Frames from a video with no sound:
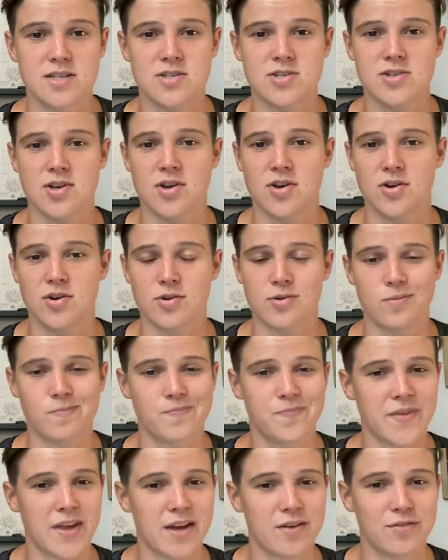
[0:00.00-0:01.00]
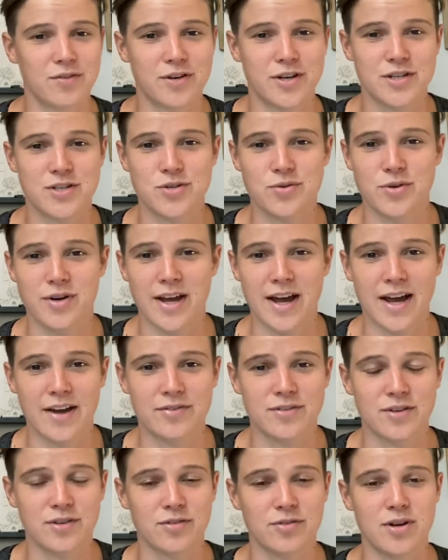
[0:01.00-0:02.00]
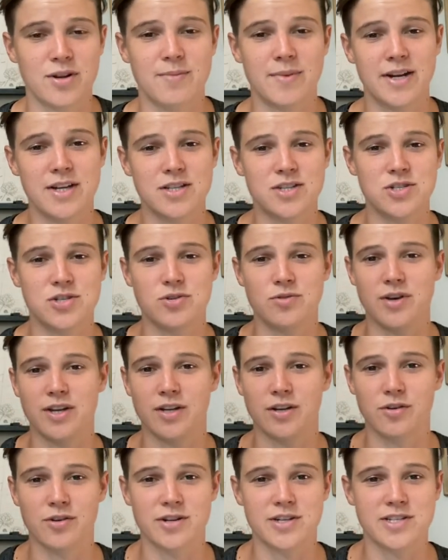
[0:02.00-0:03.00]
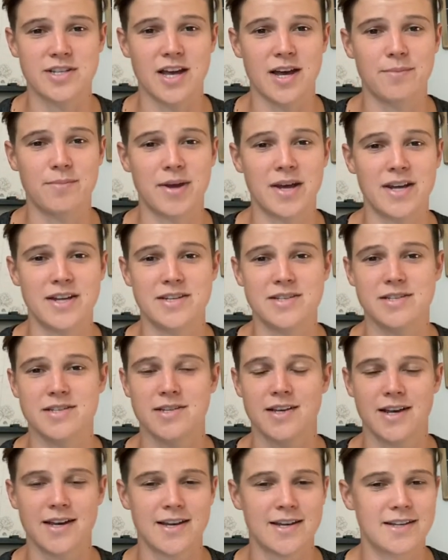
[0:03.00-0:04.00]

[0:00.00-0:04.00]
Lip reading: So every 2.5 to 3 minutes, you increase that pace.